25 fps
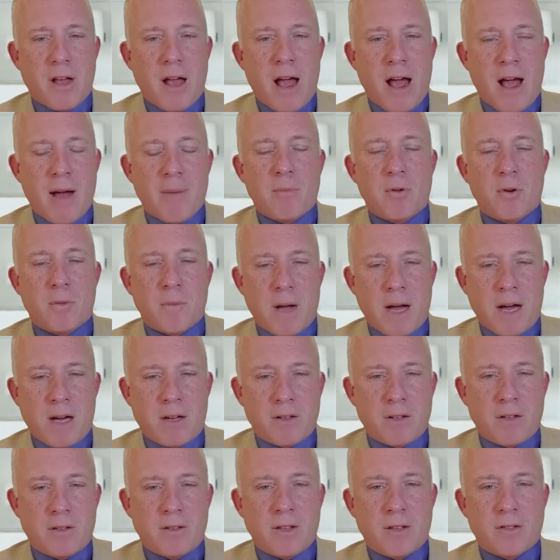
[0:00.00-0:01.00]

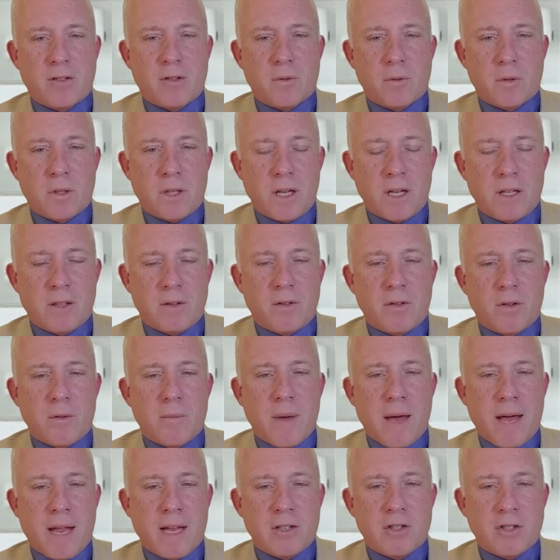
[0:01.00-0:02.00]
abnormalities as it relates to
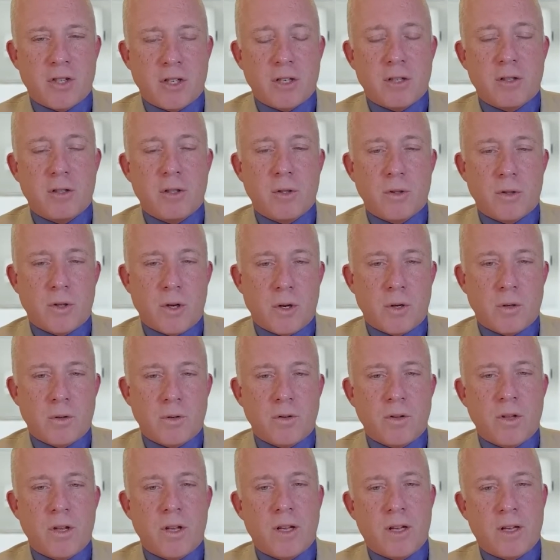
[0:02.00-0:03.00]
managing
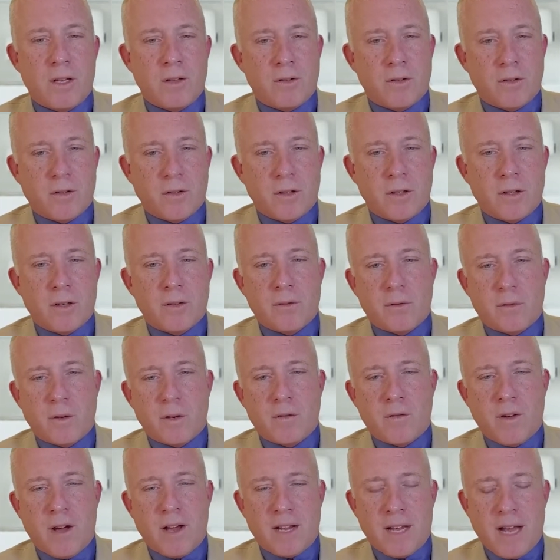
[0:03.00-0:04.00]
glucose, insulin, and free
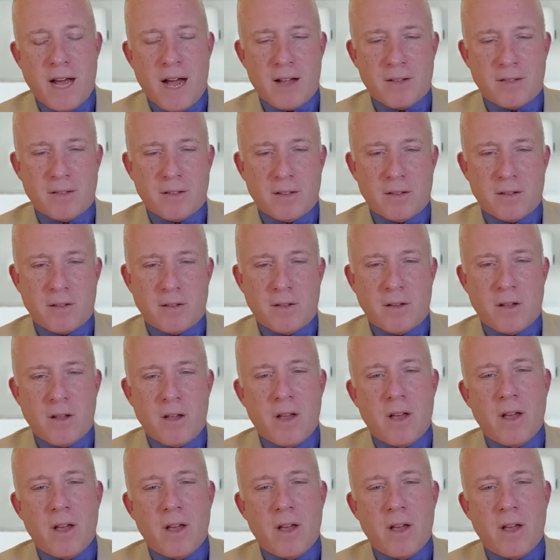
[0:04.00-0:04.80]
fatty acids.